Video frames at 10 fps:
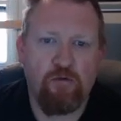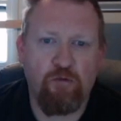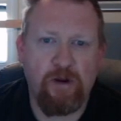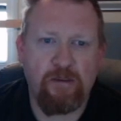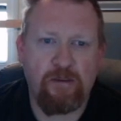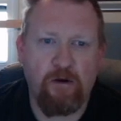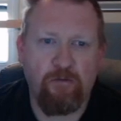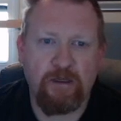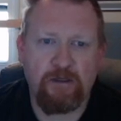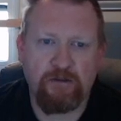with
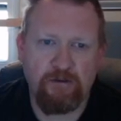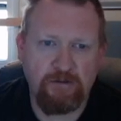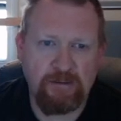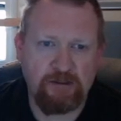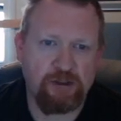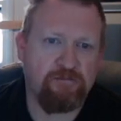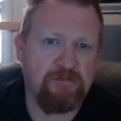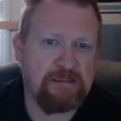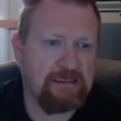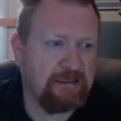only two digits
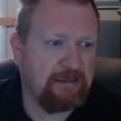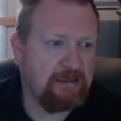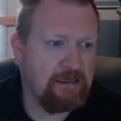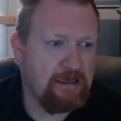missing.